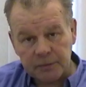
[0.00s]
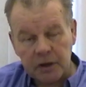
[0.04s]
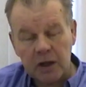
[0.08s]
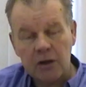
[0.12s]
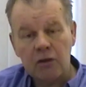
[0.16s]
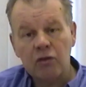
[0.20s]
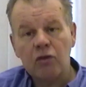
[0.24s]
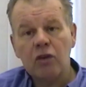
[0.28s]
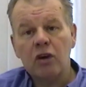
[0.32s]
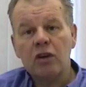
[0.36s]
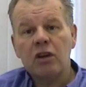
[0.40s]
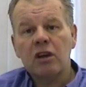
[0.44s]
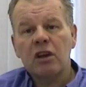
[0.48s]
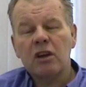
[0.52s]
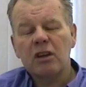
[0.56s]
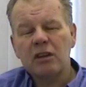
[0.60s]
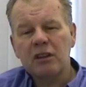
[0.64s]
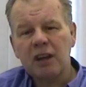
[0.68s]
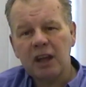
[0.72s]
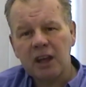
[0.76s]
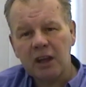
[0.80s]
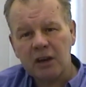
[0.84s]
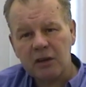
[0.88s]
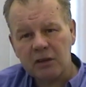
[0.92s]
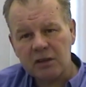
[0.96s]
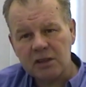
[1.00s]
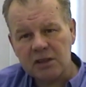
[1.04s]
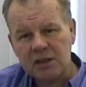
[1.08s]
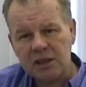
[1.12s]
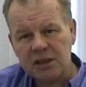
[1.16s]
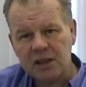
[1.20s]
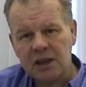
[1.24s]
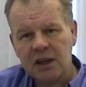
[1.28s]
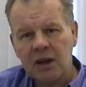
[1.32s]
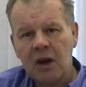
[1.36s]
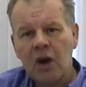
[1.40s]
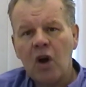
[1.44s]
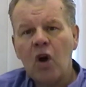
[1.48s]
and you've got to then
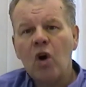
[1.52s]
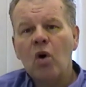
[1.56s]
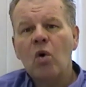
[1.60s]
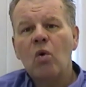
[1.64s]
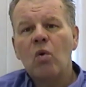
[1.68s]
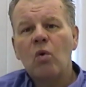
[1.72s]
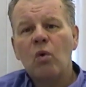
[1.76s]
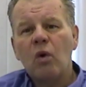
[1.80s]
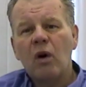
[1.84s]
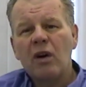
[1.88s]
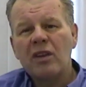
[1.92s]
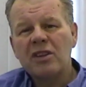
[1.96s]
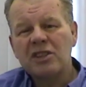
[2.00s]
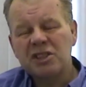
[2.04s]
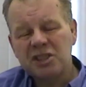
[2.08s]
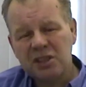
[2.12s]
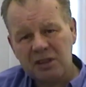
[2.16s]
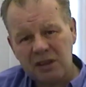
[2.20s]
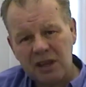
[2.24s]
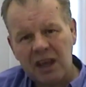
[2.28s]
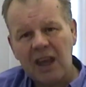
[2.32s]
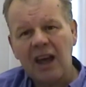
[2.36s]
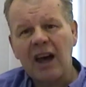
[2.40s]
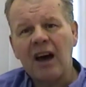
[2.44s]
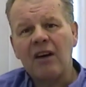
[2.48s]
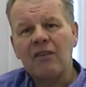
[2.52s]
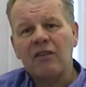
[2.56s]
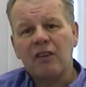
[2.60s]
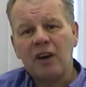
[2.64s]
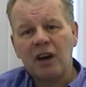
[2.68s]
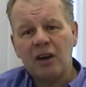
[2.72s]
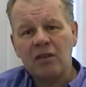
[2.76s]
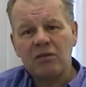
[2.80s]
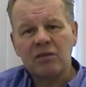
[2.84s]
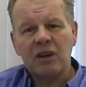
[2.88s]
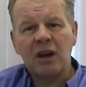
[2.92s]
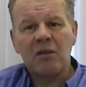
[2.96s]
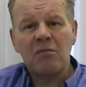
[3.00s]
consider, do they have
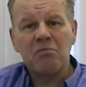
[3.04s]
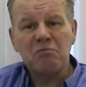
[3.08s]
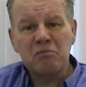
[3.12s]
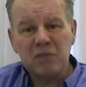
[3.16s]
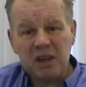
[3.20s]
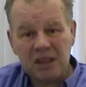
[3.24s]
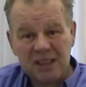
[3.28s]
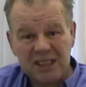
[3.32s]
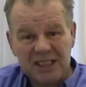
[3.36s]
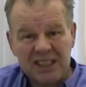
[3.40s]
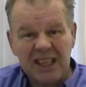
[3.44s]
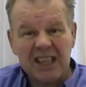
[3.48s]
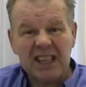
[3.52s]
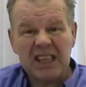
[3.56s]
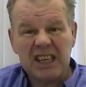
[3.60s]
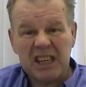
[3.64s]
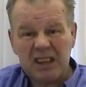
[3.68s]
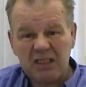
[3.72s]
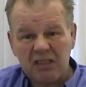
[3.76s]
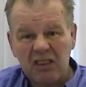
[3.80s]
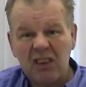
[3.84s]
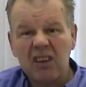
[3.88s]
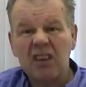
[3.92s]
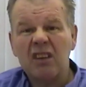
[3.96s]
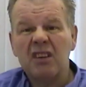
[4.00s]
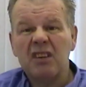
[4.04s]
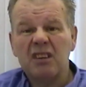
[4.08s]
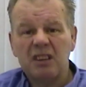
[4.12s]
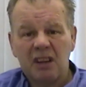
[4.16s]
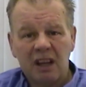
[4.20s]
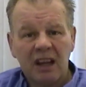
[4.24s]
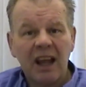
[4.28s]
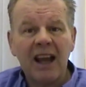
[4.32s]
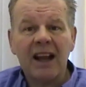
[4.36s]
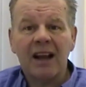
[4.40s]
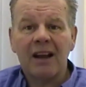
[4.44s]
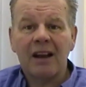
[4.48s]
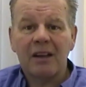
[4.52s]
a significant
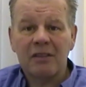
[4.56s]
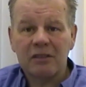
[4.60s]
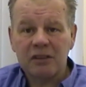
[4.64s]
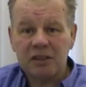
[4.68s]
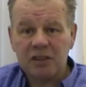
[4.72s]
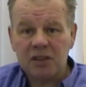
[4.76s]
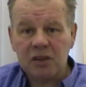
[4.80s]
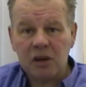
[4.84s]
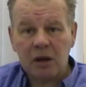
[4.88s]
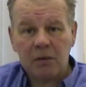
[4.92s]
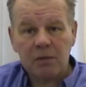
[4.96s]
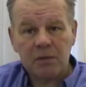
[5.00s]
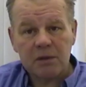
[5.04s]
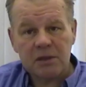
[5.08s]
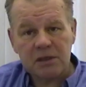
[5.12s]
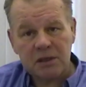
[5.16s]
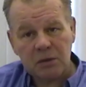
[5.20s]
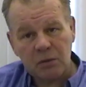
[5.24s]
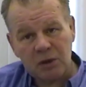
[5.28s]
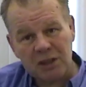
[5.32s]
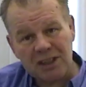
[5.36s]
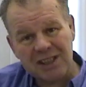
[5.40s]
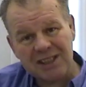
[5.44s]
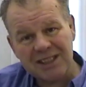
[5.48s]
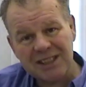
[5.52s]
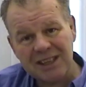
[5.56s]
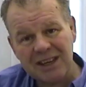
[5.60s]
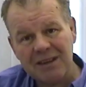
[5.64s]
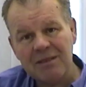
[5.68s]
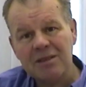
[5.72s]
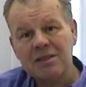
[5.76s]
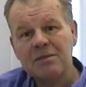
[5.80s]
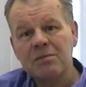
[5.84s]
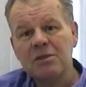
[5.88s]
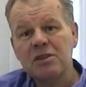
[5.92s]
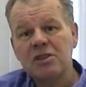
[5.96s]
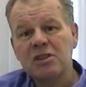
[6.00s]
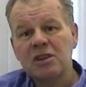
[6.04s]
leg length discrepancy which seems
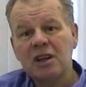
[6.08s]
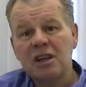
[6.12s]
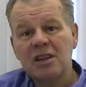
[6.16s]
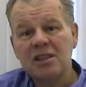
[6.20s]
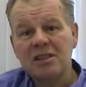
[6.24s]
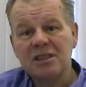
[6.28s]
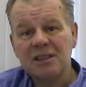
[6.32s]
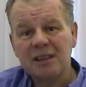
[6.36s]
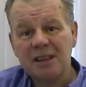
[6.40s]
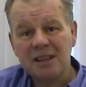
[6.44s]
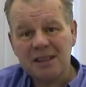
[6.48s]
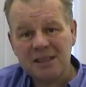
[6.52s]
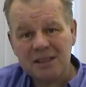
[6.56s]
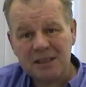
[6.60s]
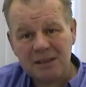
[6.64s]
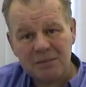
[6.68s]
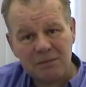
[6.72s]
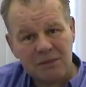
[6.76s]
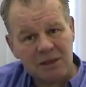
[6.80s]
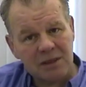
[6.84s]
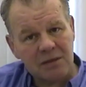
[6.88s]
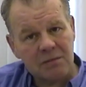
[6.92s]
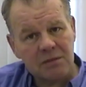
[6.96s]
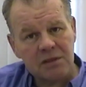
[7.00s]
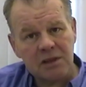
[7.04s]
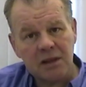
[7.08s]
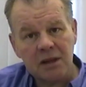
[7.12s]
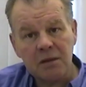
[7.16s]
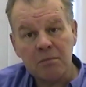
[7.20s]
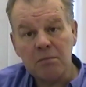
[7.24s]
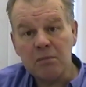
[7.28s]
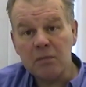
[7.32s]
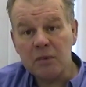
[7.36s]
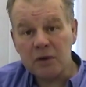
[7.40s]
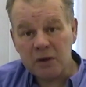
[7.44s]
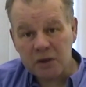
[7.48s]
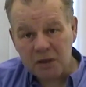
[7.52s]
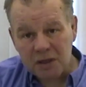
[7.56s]
to be changing their symptoms? And in
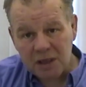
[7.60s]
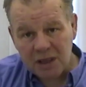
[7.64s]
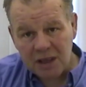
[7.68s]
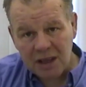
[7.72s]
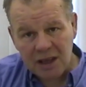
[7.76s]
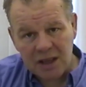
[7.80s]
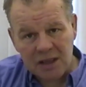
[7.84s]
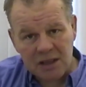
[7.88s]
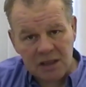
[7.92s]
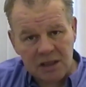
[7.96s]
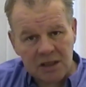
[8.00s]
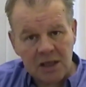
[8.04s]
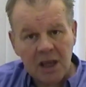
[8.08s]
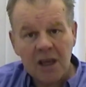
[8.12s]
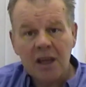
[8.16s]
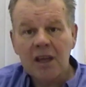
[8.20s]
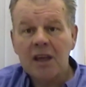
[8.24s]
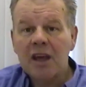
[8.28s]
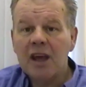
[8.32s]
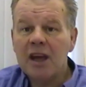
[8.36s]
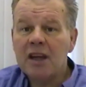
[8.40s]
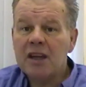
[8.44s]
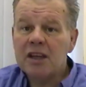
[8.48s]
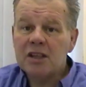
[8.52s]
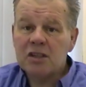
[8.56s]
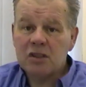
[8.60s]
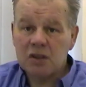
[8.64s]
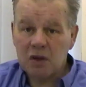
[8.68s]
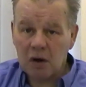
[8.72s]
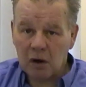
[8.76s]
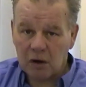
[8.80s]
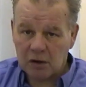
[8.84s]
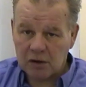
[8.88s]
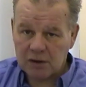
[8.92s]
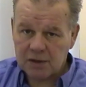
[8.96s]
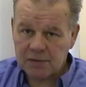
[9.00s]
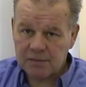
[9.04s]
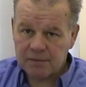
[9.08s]
most cases, it is
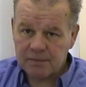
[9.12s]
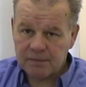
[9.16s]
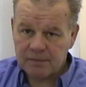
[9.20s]
not.